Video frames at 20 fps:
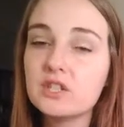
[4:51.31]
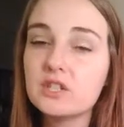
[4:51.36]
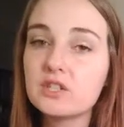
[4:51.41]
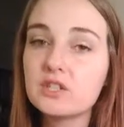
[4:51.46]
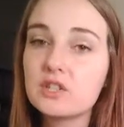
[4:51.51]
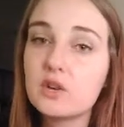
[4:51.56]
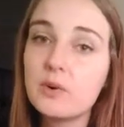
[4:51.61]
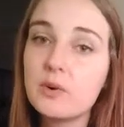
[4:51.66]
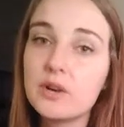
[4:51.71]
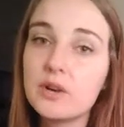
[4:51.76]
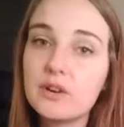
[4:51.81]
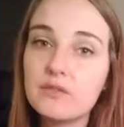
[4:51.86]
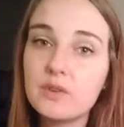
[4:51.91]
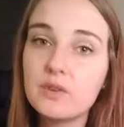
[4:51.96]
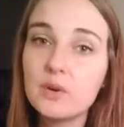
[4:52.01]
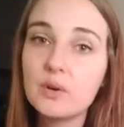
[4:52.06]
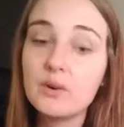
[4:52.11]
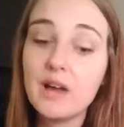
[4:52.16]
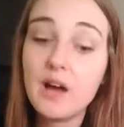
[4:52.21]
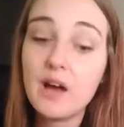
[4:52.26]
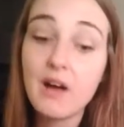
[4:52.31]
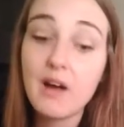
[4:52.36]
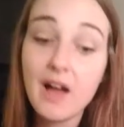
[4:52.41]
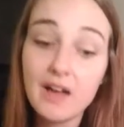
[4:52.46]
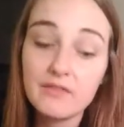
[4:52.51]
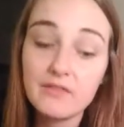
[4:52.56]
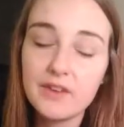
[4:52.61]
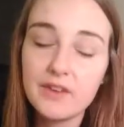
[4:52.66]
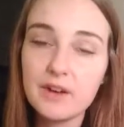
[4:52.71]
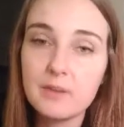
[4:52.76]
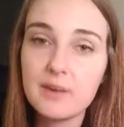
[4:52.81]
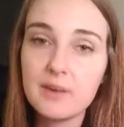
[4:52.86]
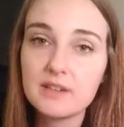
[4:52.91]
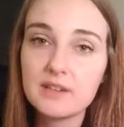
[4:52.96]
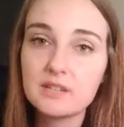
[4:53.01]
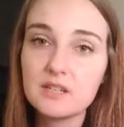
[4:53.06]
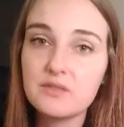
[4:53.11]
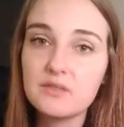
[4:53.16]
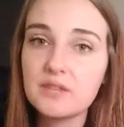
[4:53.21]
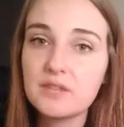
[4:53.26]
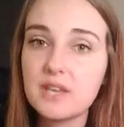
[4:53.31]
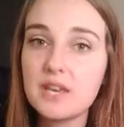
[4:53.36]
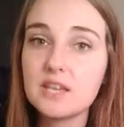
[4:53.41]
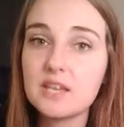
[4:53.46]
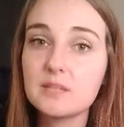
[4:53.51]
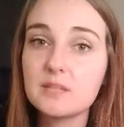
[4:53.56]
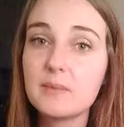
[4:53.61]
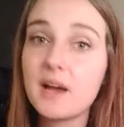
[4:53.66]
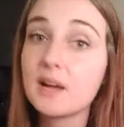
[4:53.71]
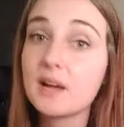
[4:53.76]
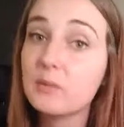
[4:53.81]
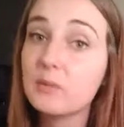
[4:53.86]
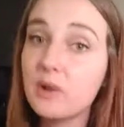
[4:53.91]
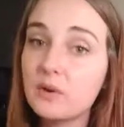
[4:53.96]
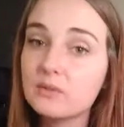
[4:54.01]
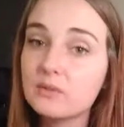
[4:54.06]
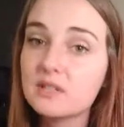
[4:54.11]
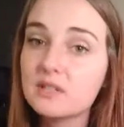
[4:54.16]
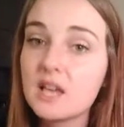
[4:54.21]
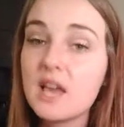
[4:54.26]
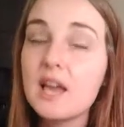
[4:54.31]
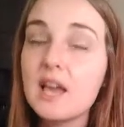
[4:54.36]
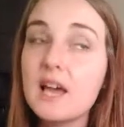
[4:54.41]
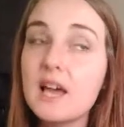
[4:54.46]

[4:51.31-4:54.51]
just a quick review on how I felt about Stephen King's Bag of Bones.